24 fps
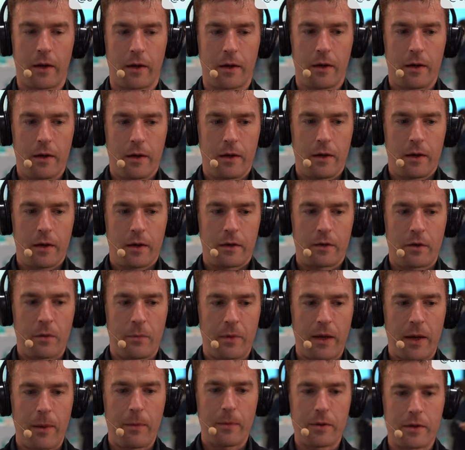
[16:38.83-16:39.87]
uh,
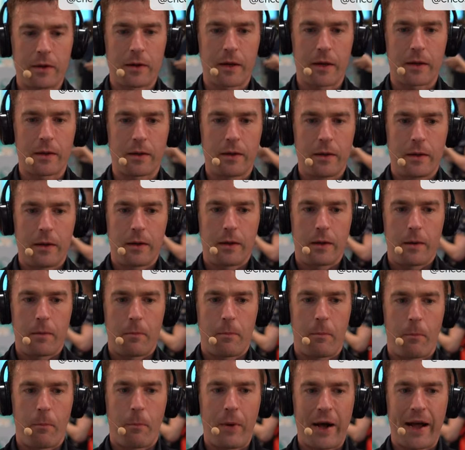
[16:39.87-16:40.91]
to be able to like
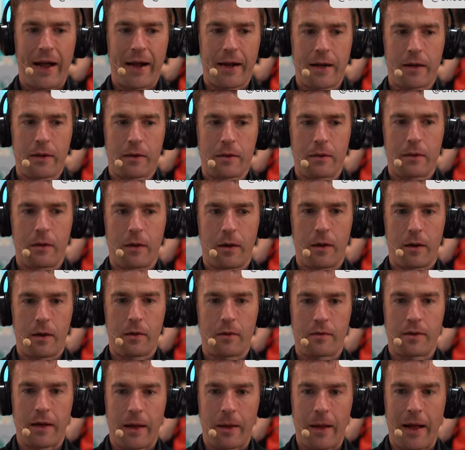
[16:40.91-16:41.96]
back the
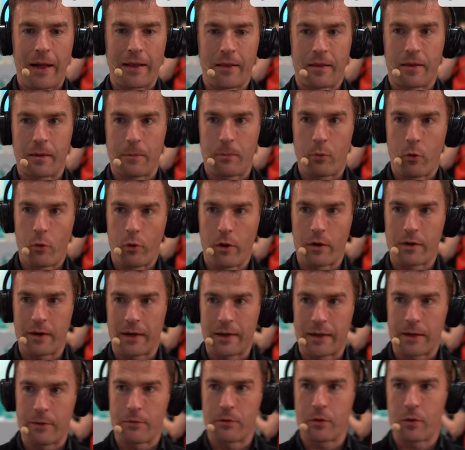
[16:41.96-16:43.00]
uh, and support
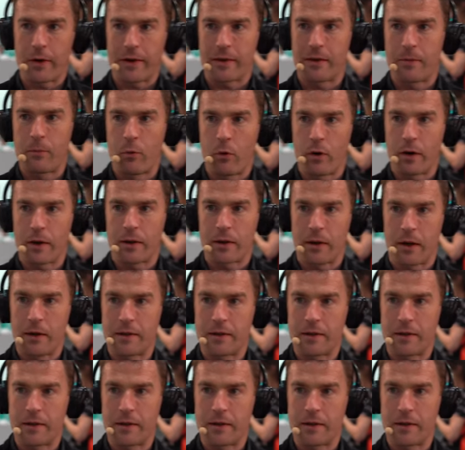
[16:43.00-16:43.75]
and give the right support and